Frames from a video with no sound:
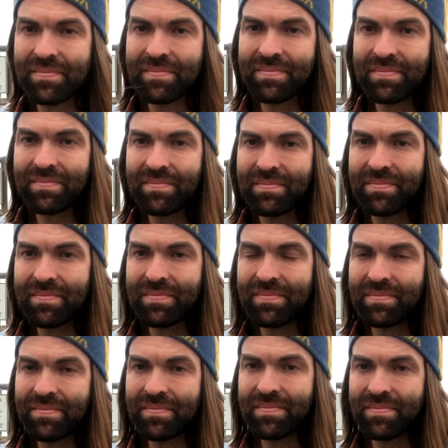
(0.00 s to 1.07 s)

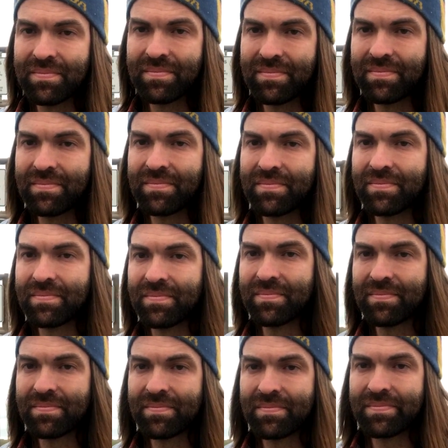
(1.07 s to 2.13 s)

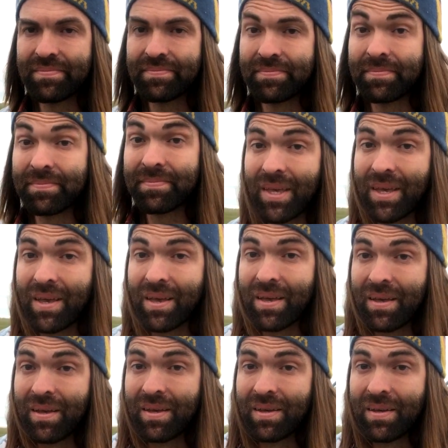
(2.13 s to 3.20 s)

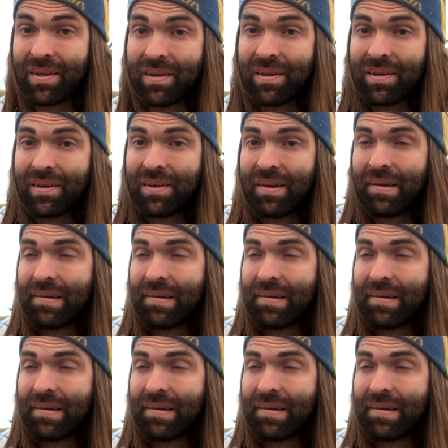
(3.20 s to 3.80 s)
(not speaking)